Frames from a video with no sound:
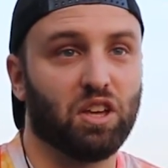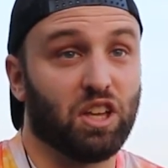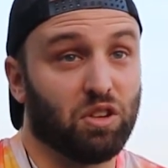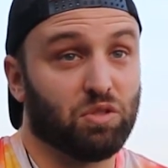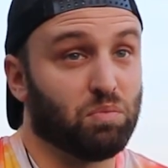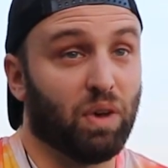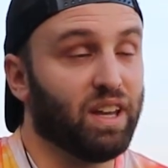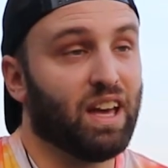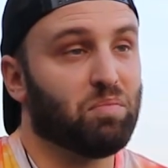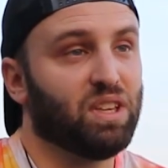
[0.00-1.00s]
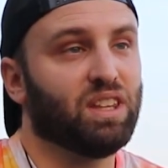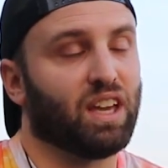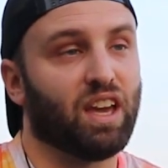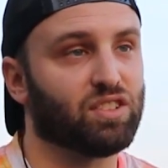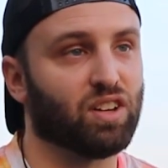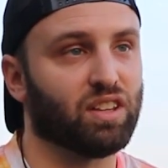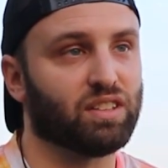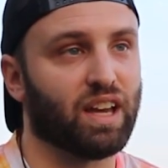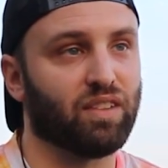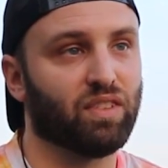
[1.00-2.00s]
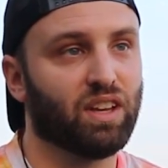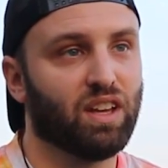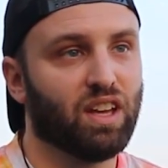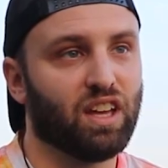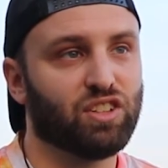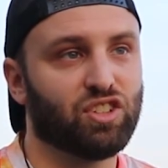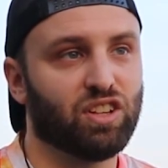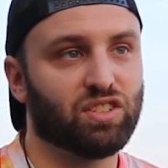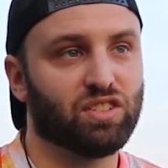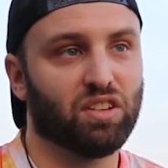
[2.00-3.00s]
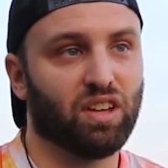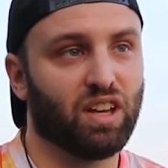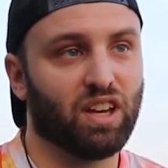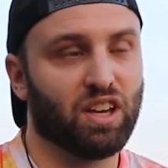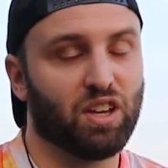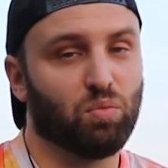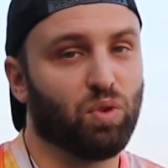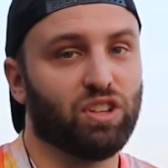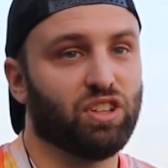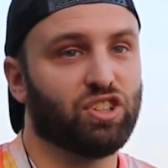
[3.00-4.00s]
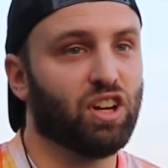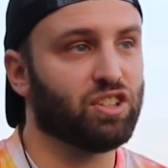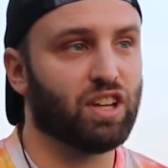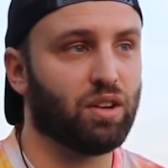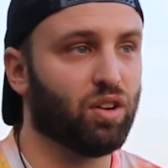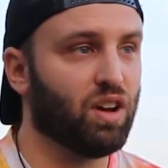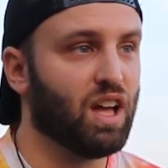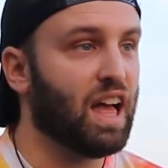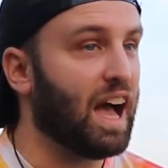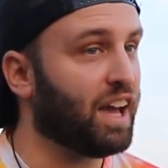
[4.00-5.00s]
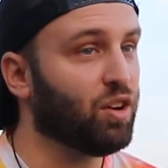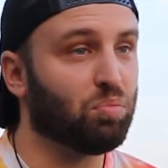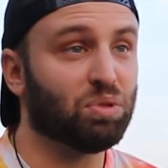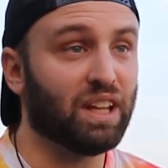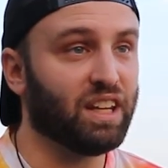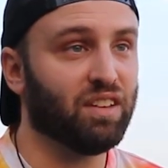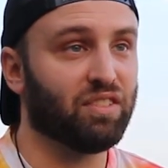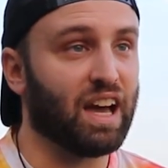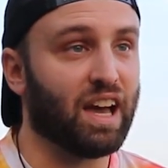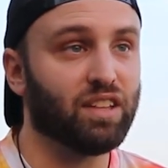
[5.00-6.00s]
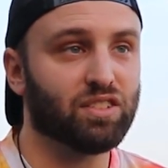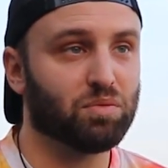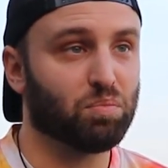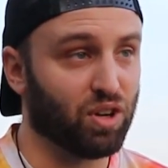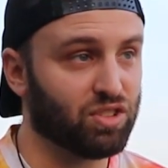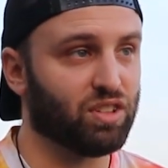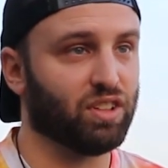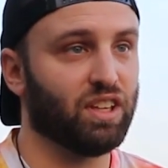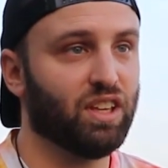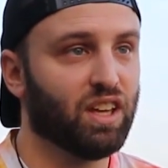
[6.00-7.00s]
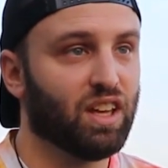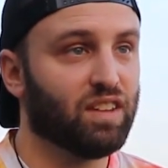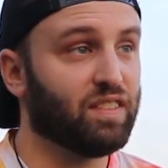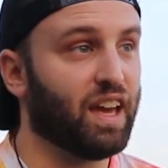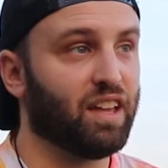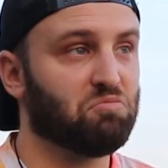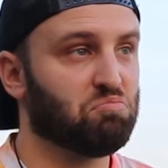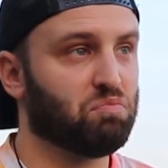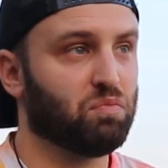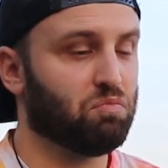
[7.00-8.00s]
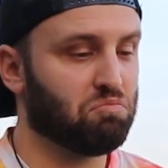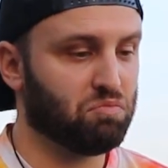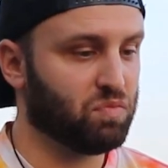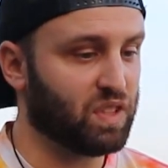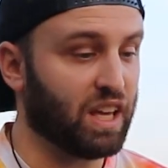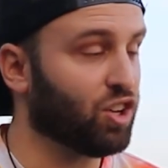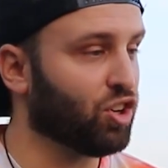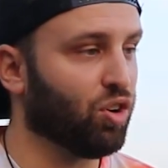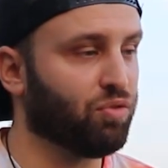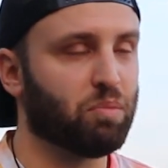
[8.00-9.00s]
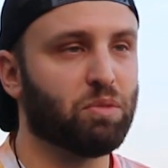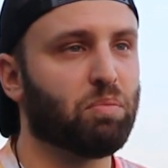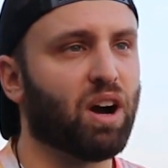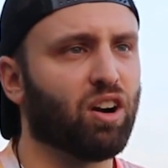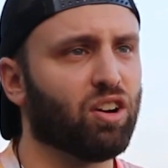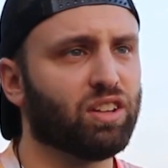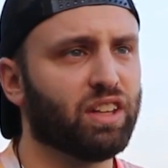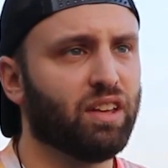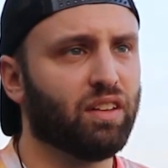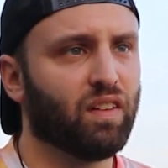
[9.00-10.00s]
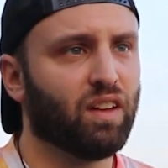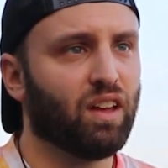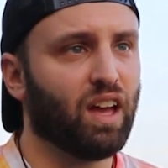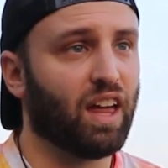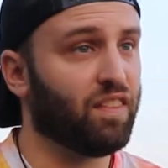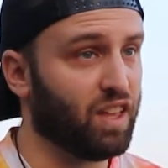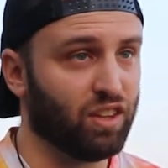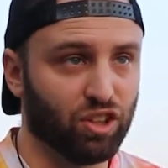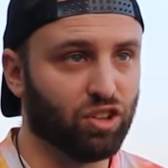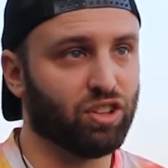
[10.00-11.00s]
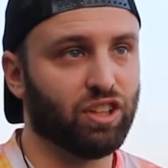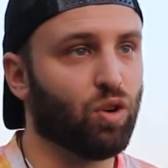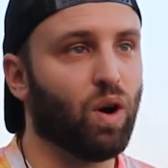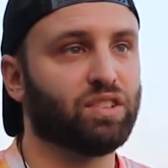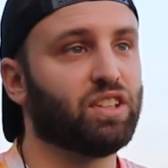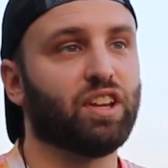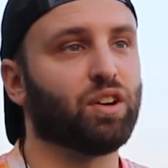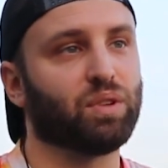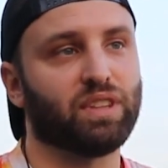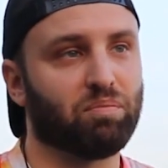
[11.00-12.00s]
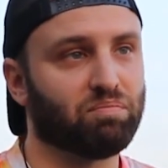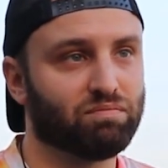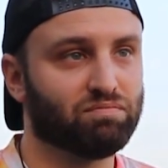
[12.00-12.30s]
It might not be the case all the time. It's just what you judge. I know plenty of guys personally that take a girl from the bar early, and they literally go out to dinner with them,